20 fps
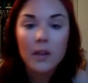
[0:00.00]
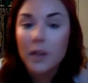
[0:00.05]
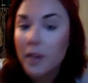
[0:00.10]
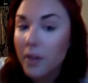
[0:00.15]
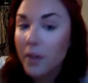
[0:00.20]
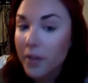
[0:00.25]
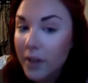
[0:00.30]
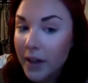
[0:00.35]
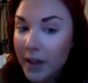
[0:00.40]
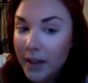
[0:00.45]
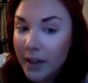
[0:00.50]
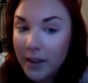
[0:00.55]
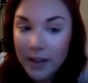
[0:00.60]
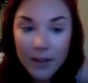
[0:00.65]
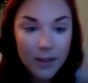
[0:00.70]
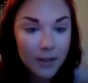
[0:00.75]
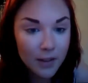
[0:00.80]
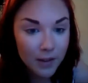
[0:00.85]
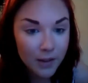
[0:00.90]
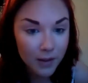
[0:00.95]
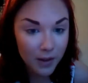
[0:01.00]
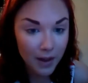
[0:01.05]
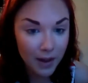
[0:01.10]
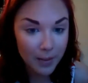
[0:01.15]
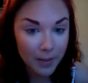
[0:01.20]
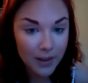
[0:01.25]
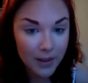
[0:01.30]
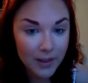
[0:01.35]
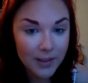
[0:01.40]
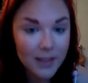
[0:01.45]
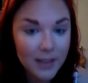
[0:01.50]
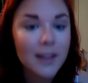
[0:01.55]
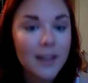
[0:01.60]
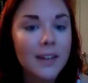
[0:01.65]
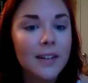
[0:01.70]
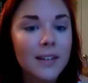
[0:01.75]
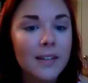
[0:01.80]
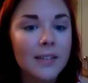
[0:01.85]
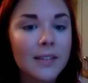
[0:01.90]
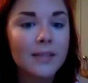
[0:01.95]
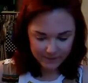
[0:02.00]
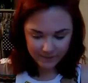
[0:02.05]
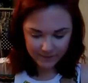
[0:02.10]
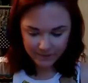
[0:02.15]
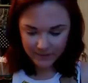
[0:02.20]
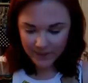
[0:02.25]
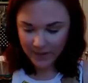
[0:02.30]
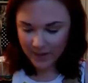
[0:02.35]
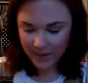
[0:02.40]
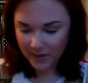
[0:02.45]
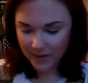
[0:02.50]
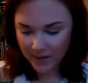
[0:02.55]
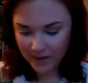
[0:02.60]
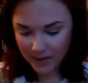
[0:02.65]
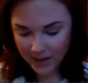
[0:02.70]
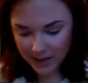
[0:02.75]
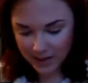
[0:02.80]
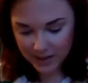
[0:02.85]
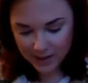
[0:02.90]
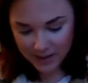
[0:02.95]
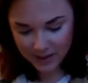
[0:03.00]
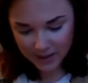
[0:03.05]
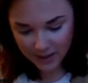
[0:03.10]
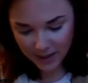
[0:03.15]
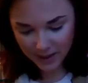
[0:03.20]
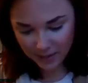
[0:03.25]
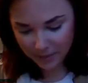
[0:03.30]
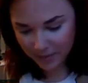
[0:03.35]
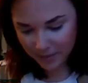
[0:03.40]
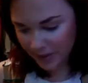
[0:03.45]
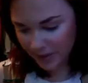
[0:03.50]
Alrighty, so eyebrows done. Now our next step,